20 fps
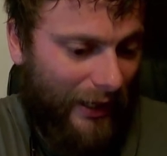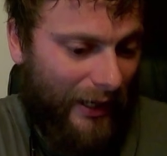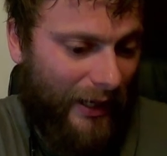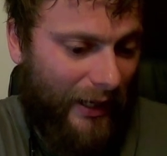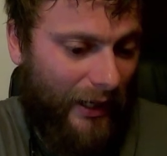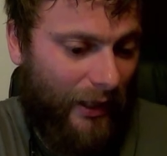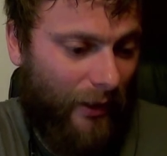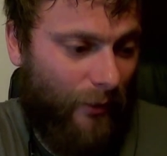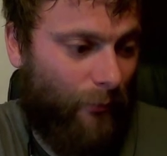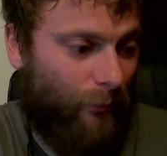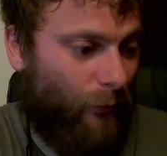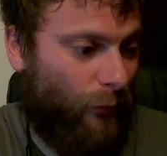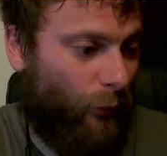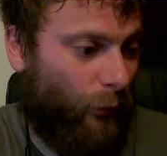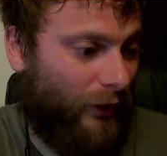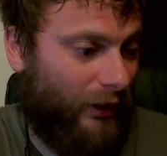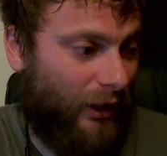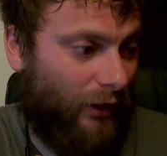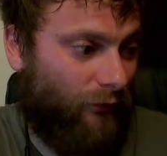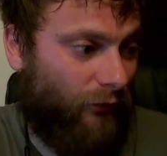
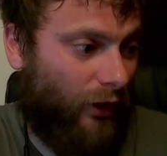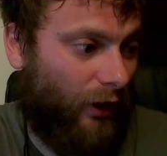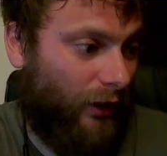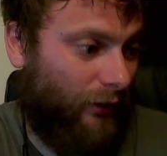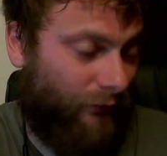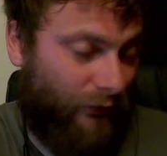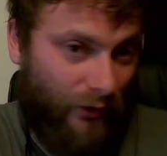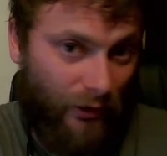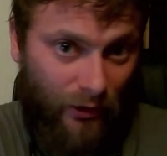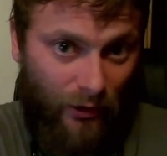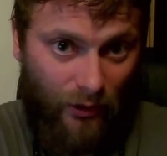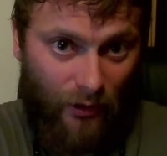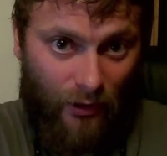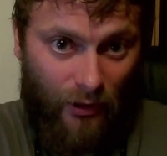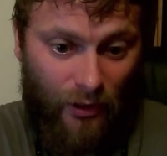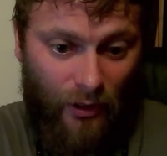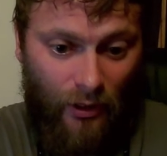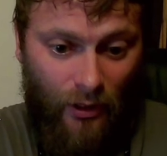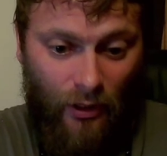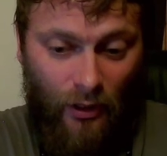When it arrives,
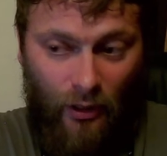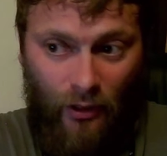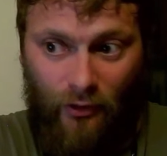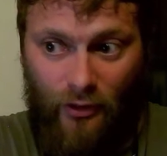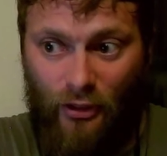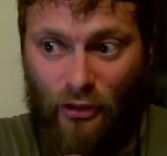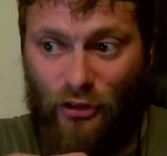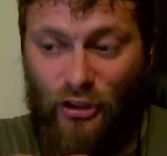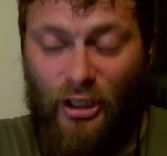the